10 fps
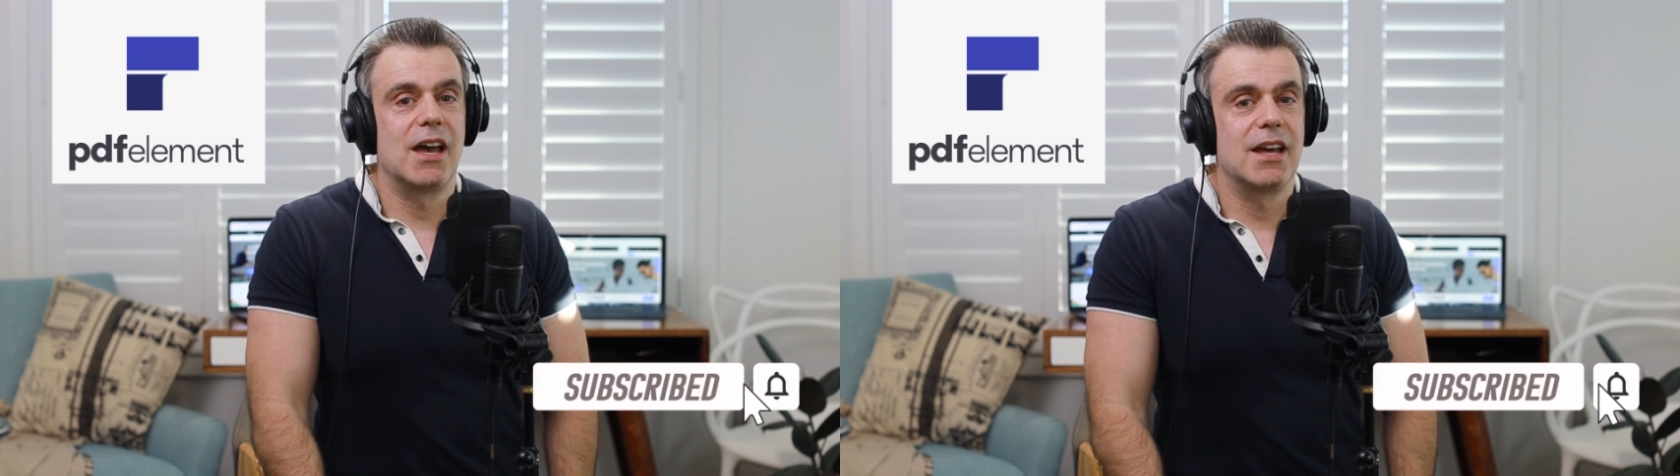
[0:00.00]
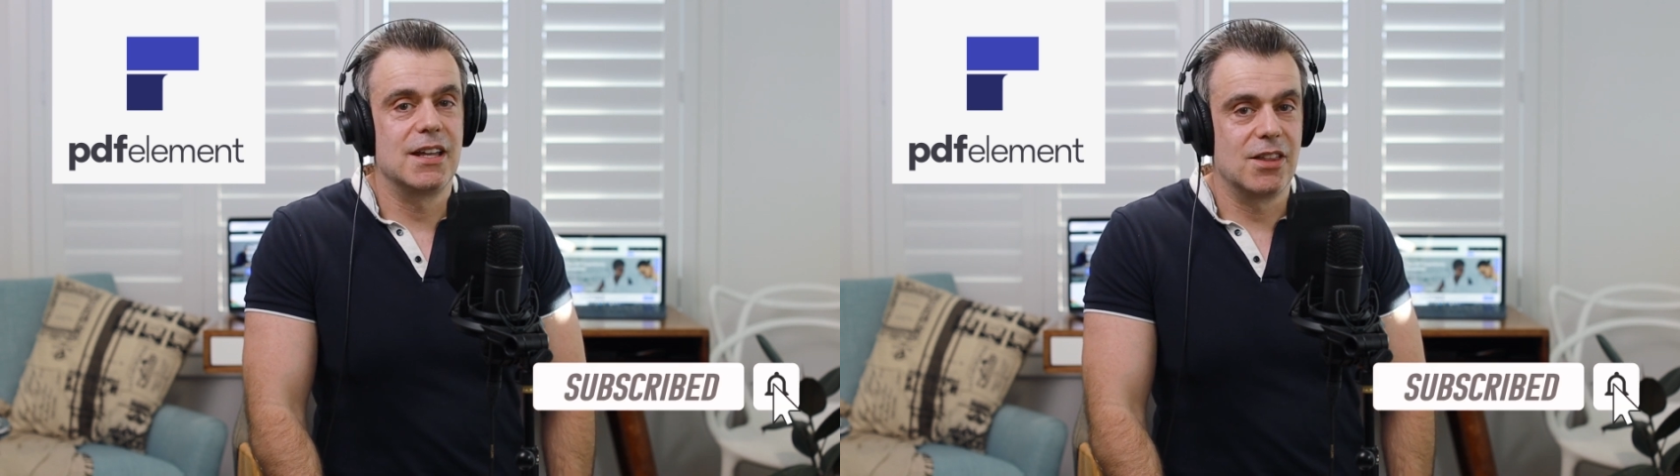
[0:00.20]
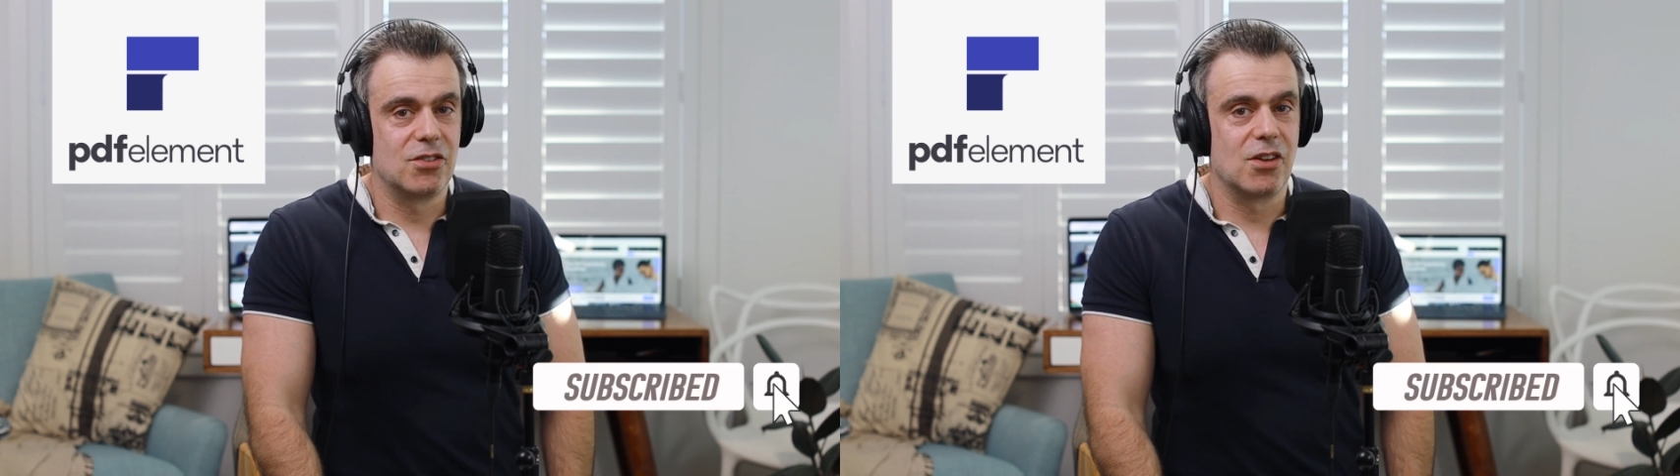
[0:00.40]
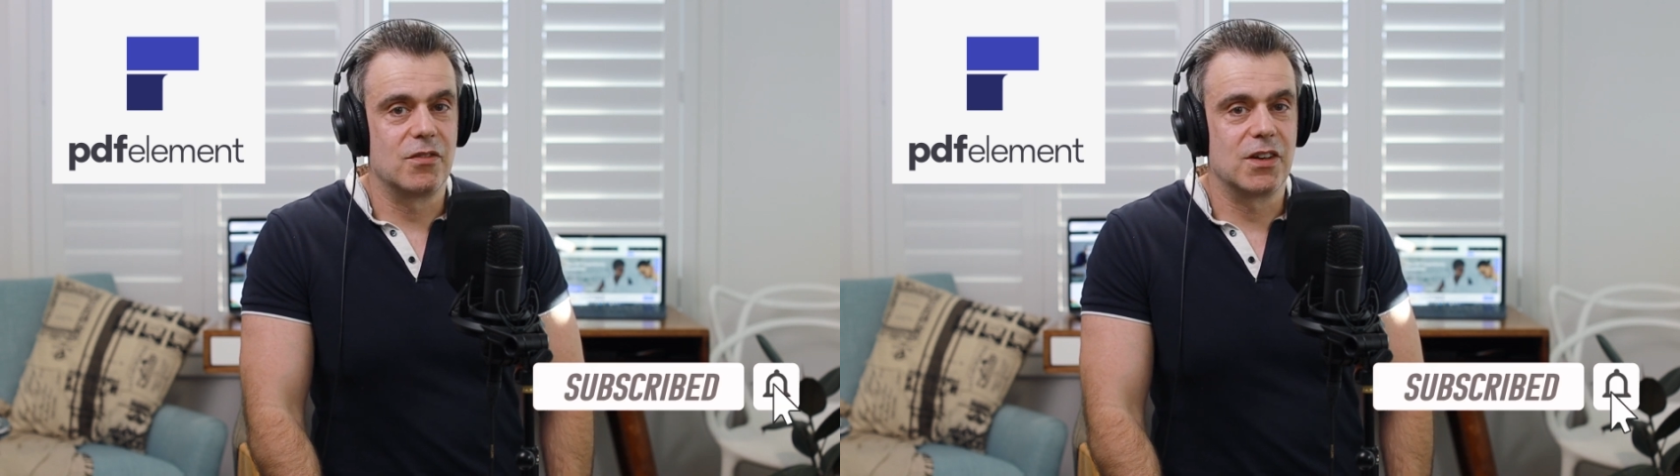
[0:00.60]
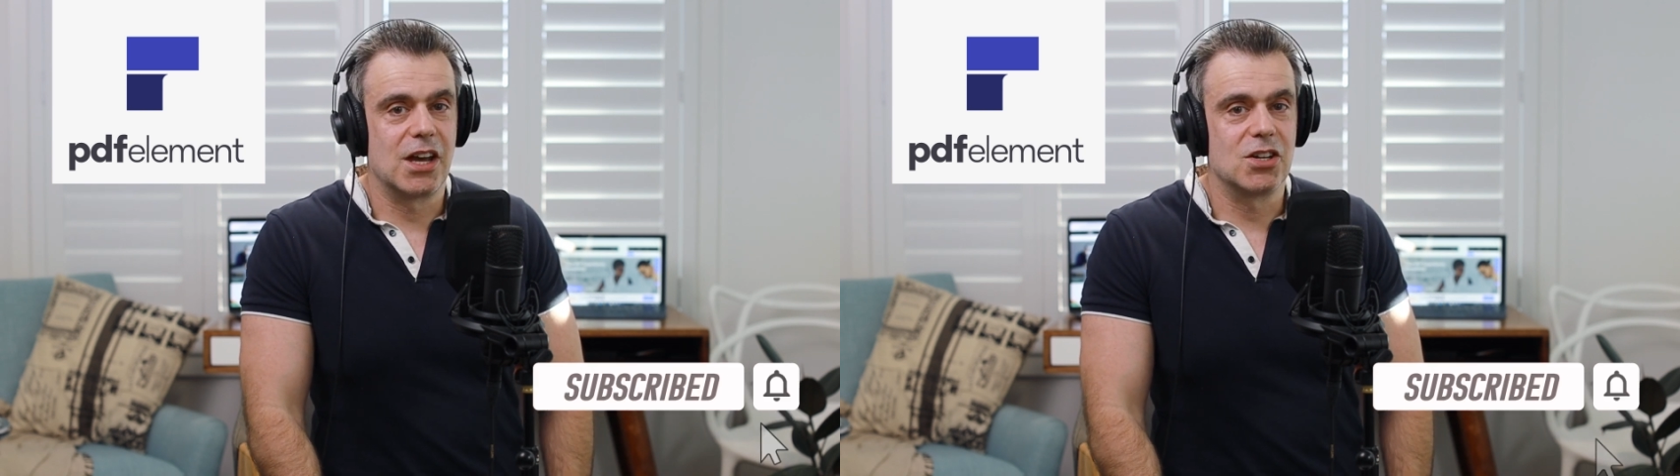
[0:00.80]
and hit the
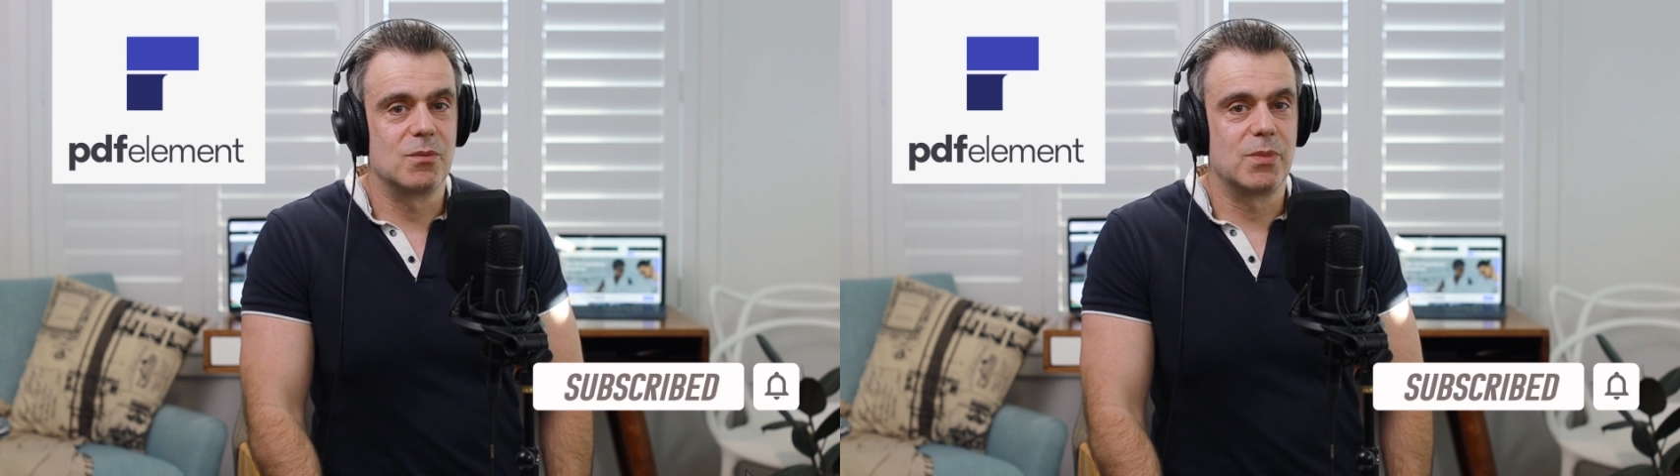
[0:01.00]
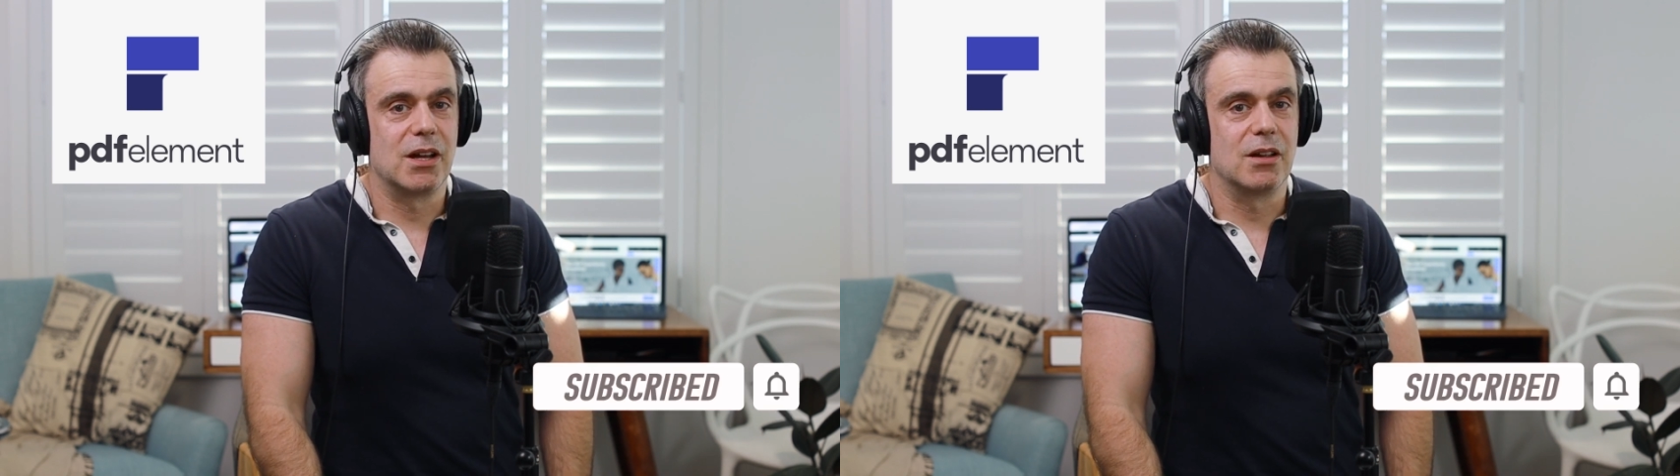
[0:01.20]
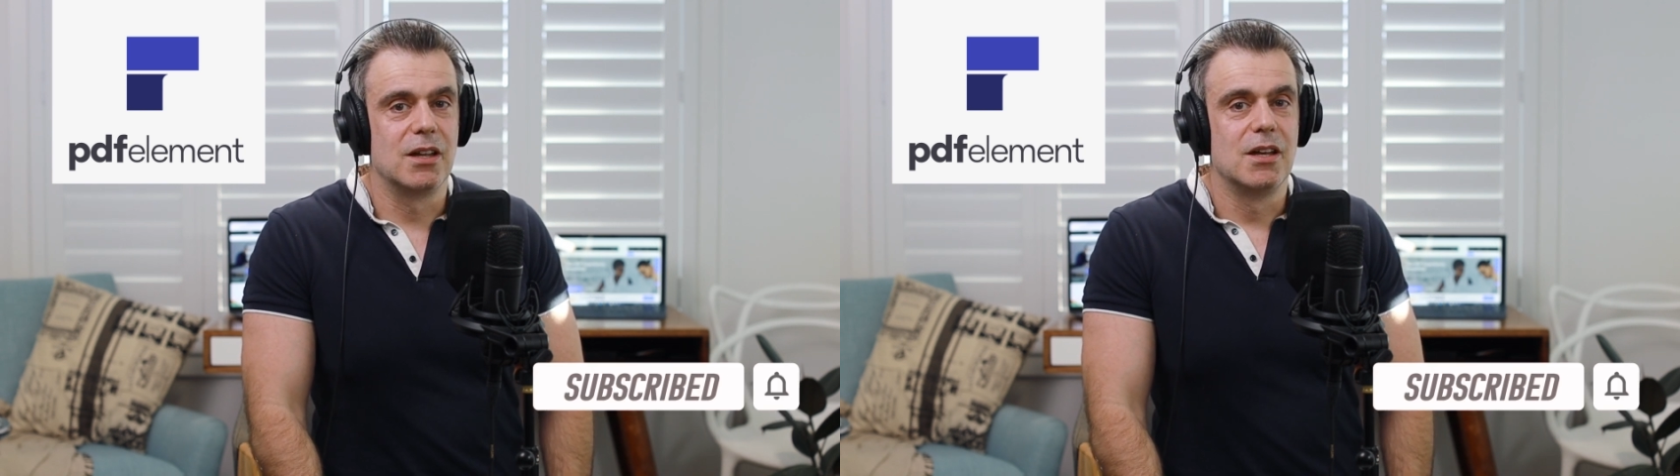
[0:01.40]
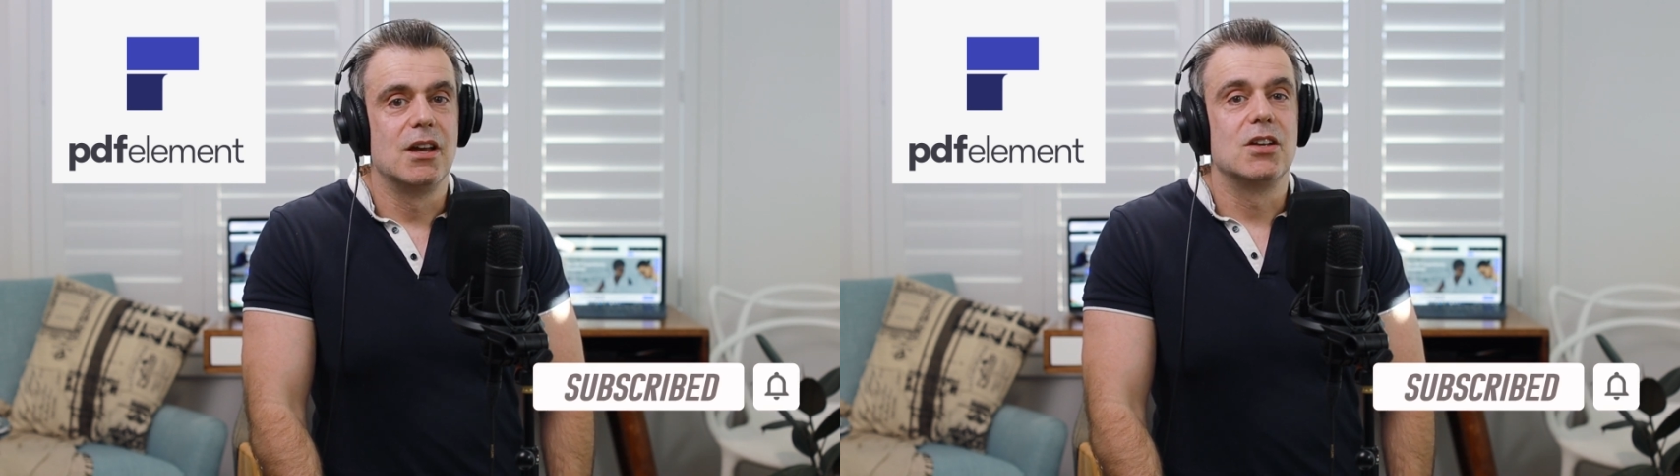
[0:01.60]
notification bell